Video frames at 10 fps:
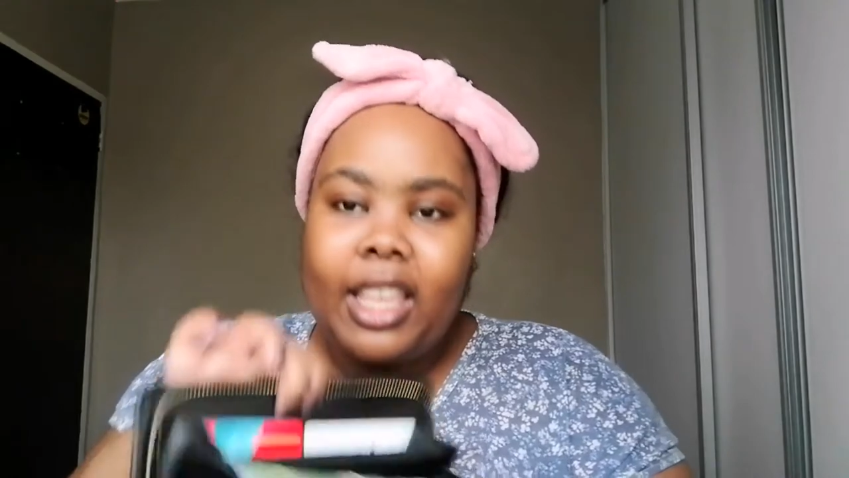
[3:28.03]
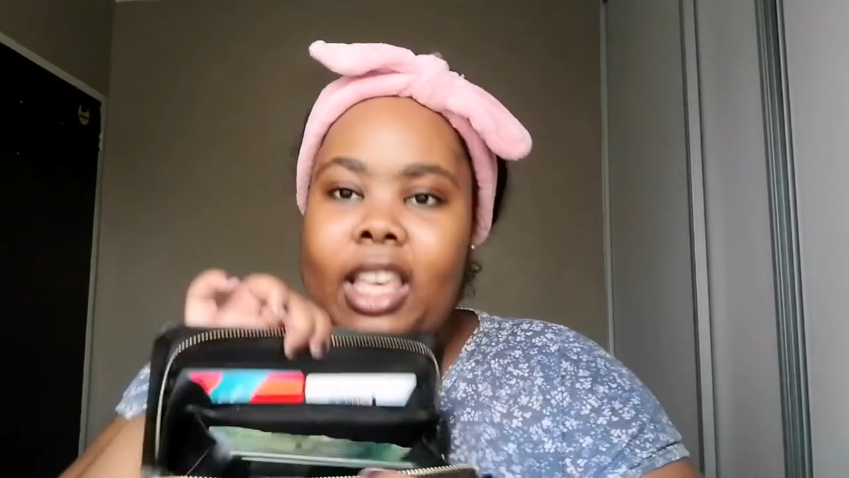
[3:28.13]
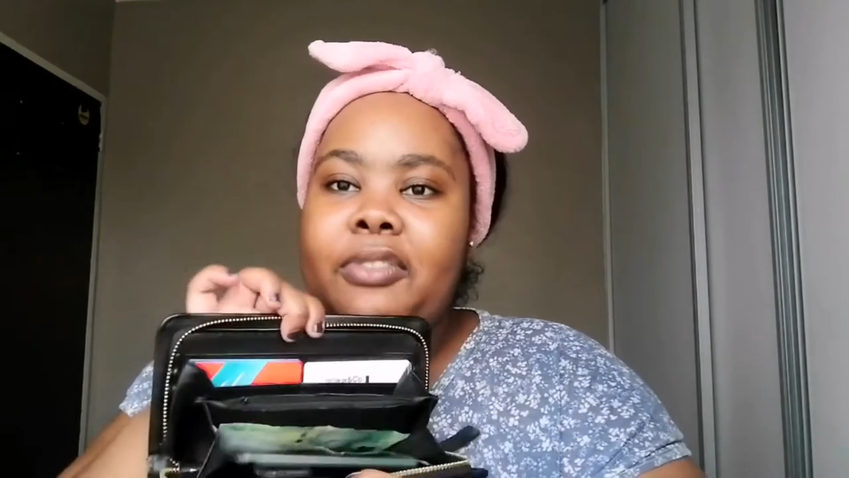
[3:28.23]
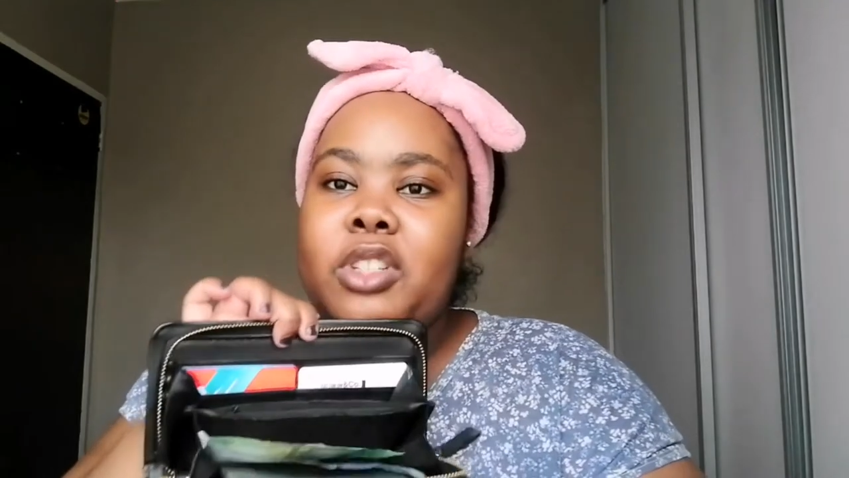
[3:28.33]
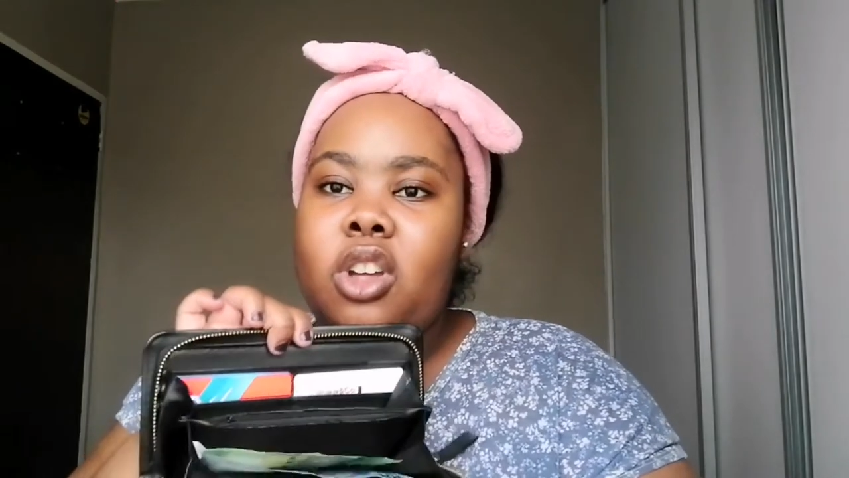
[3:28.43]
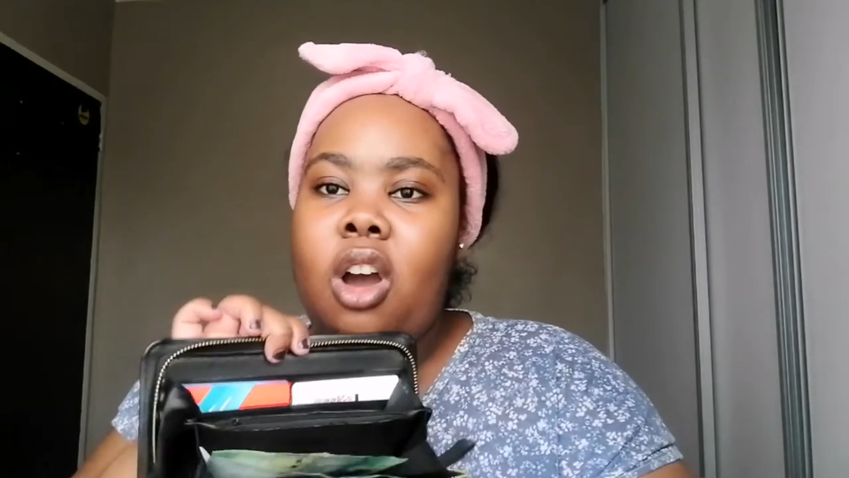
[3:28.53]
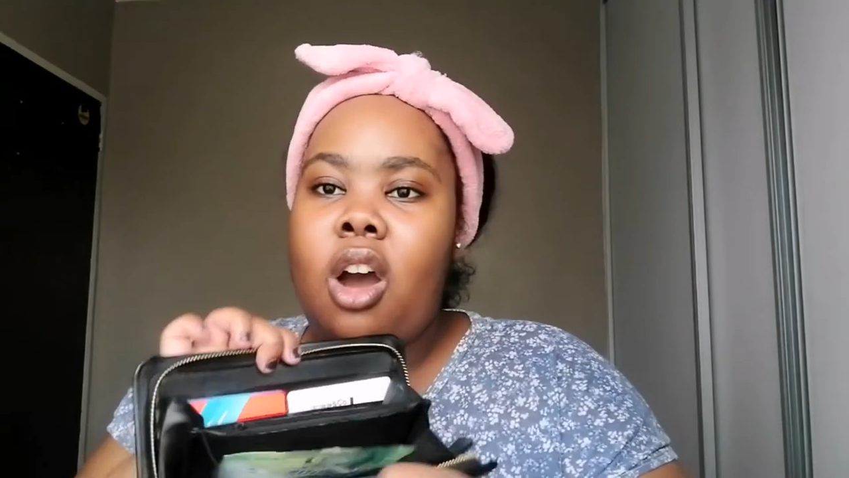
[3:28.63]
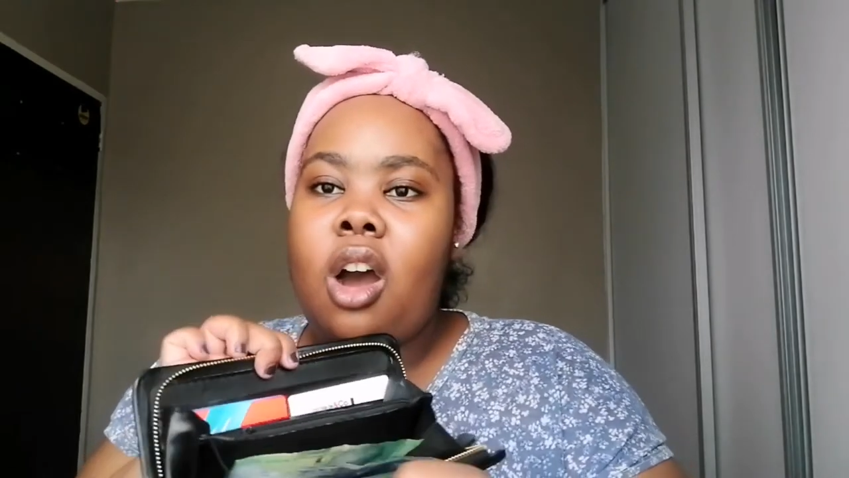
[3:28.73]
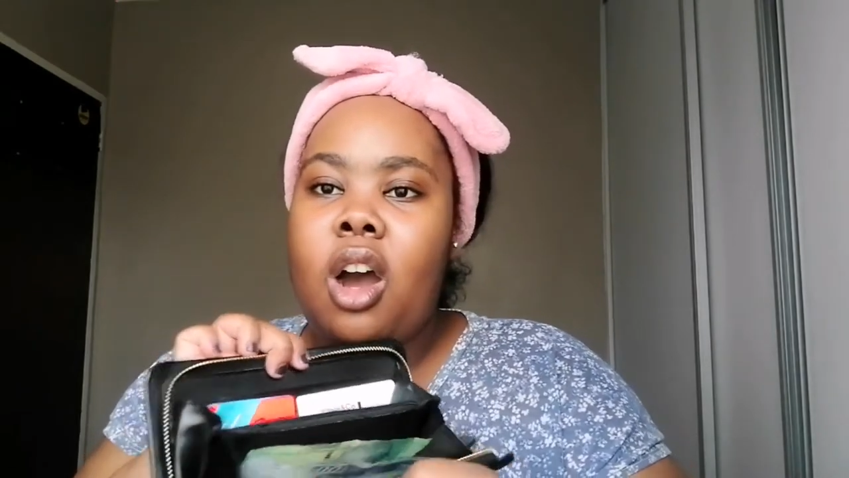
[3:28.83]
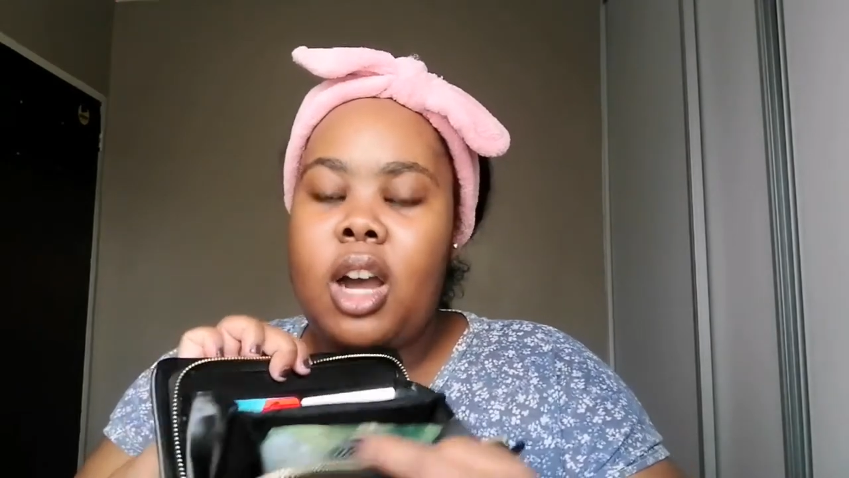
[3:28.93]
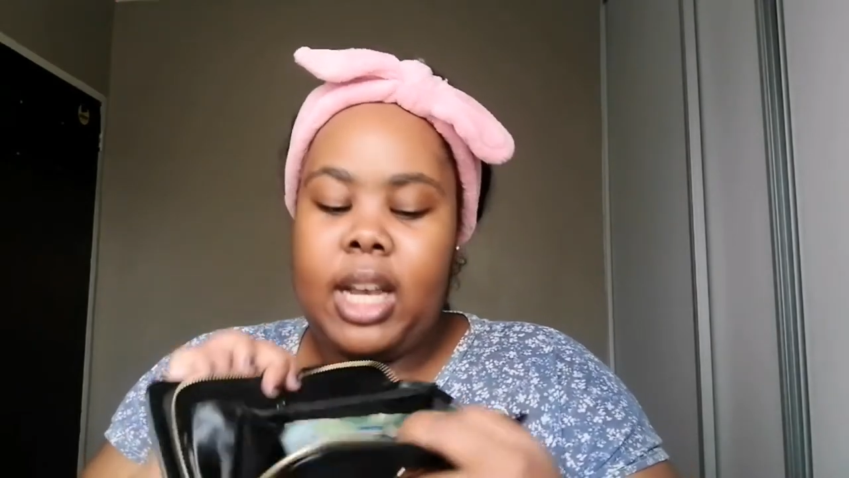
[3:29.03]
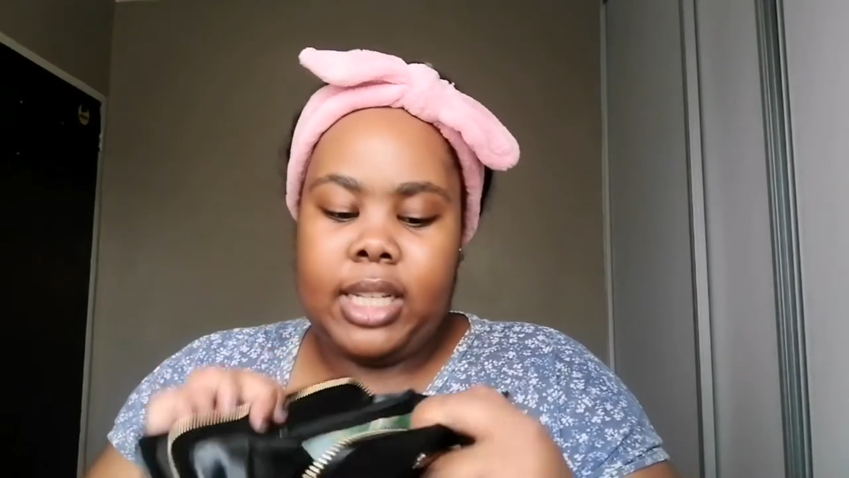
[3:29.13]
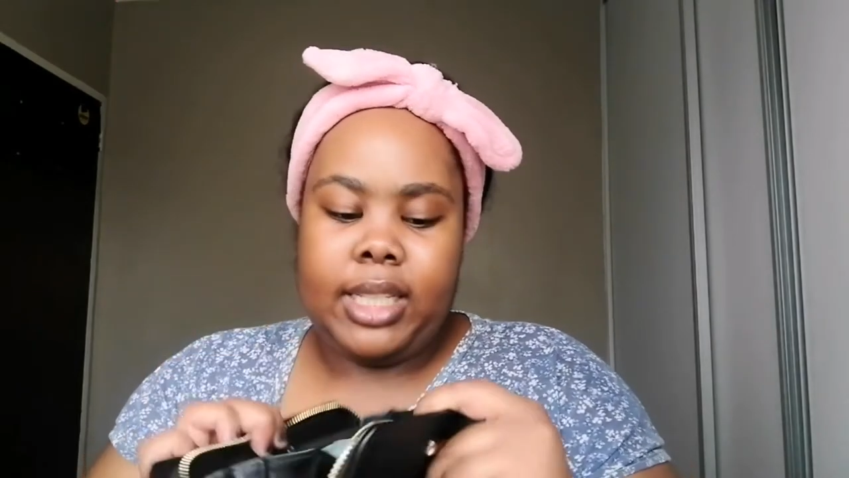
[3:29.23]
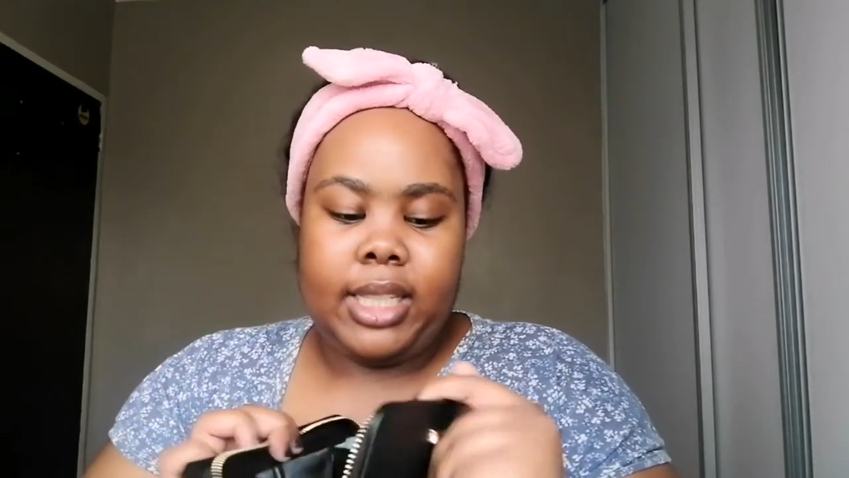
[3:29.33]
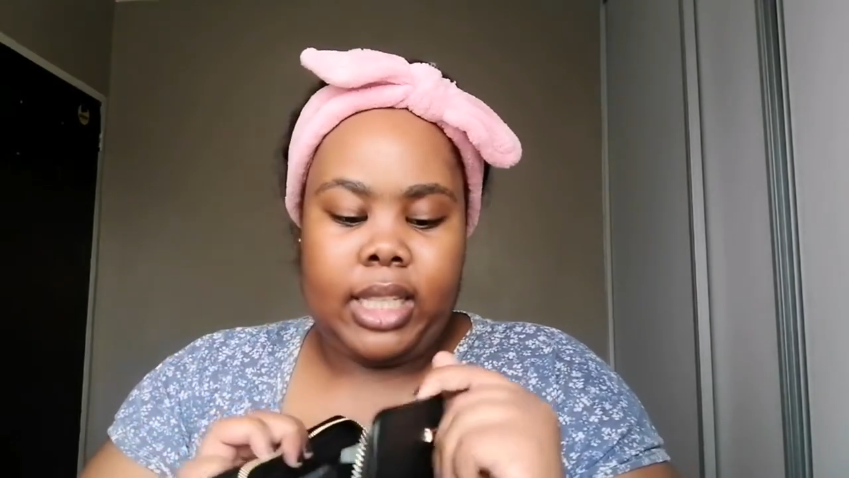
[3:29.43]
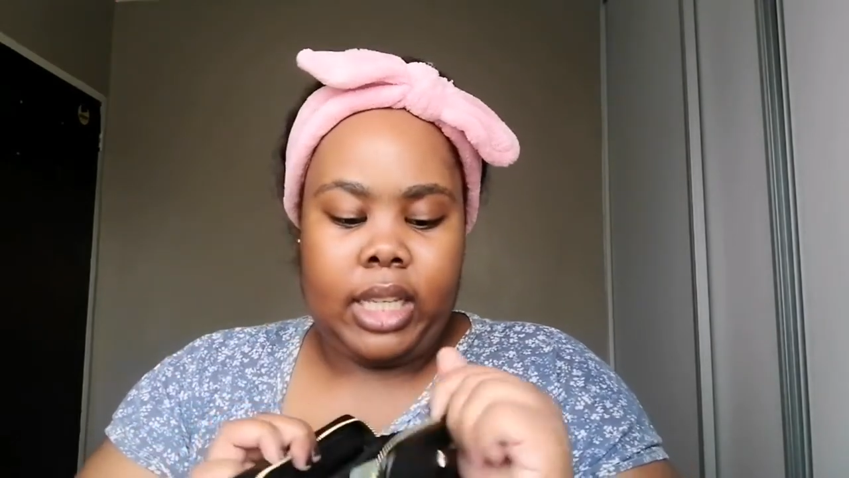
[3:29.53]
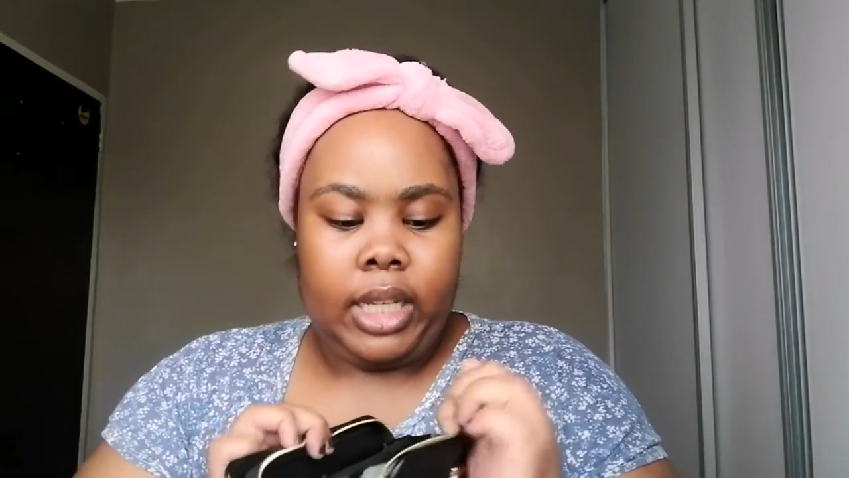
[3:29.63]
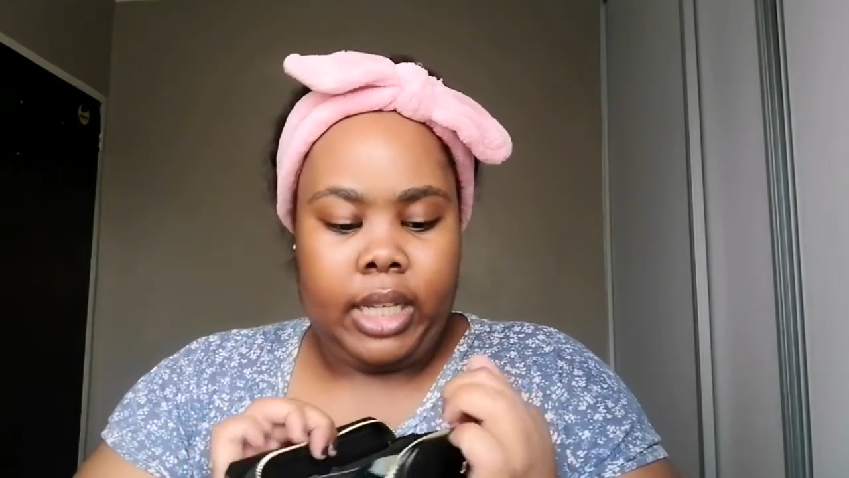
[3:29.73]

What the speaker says: gift cards,